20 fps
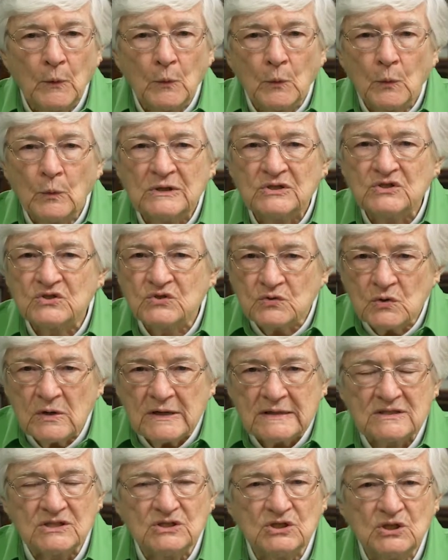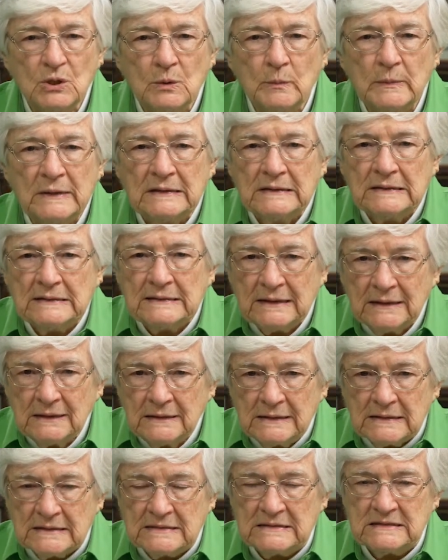We stress human
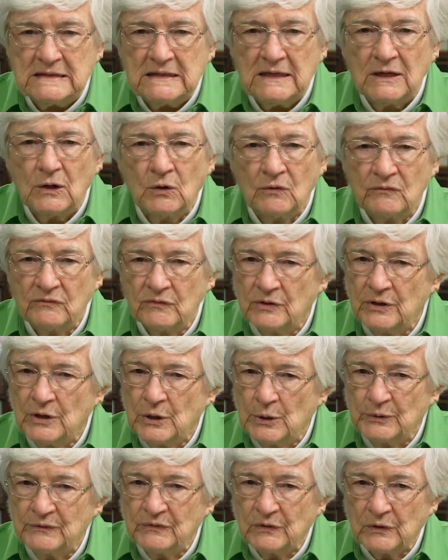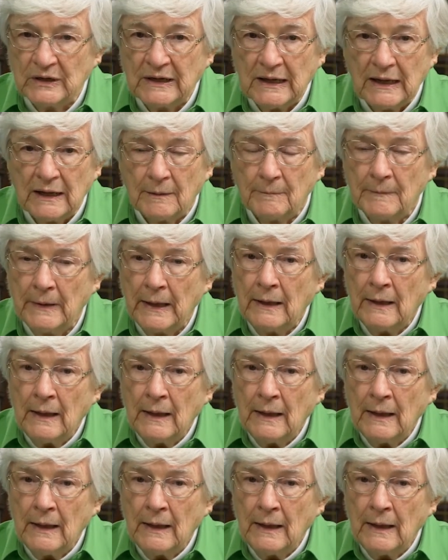dignity over and over again.